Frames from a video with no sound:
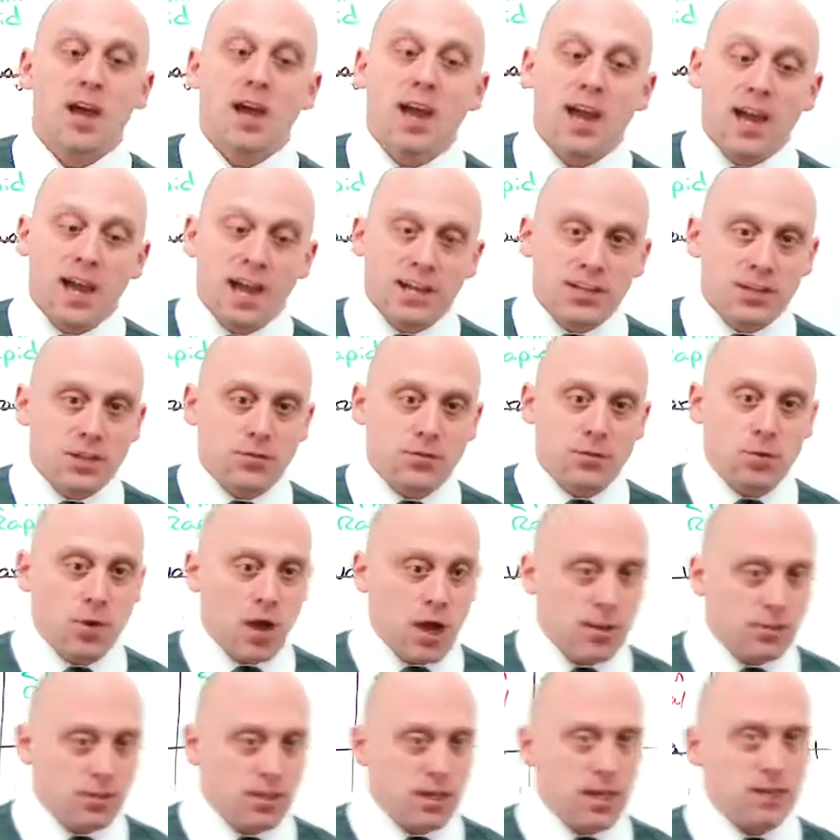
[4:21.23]
And if you
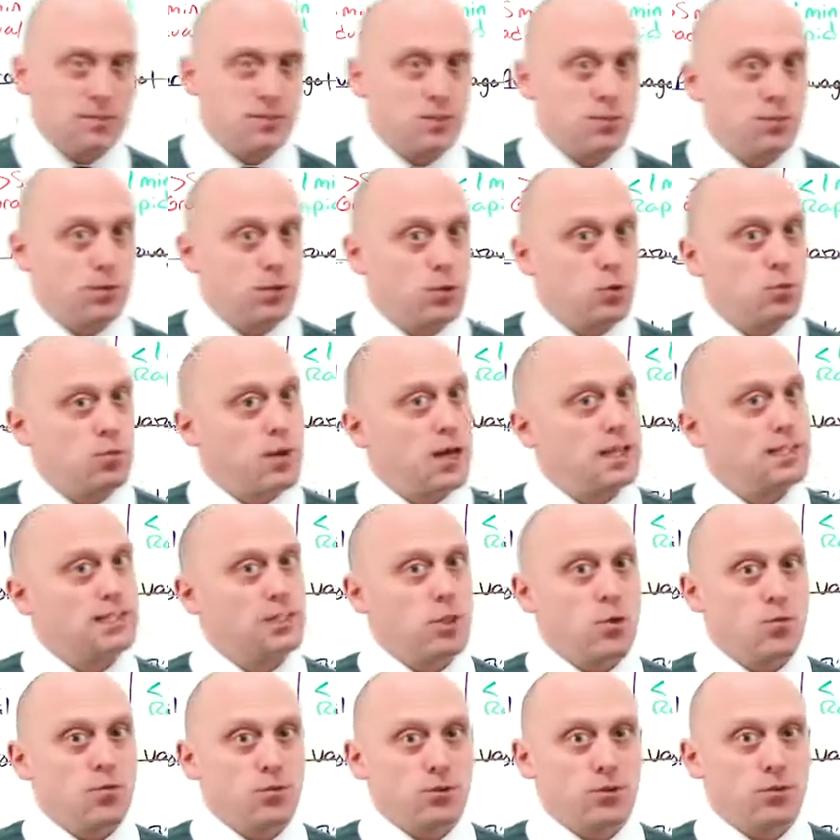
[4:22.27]
happen to have somebody who passed
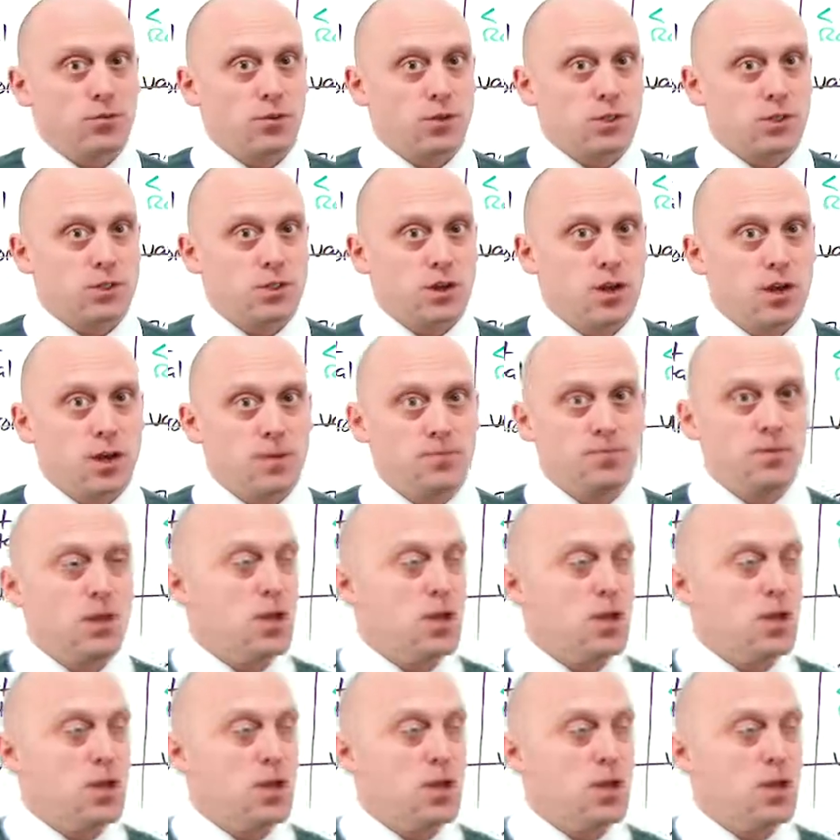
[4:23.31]
out for the first time,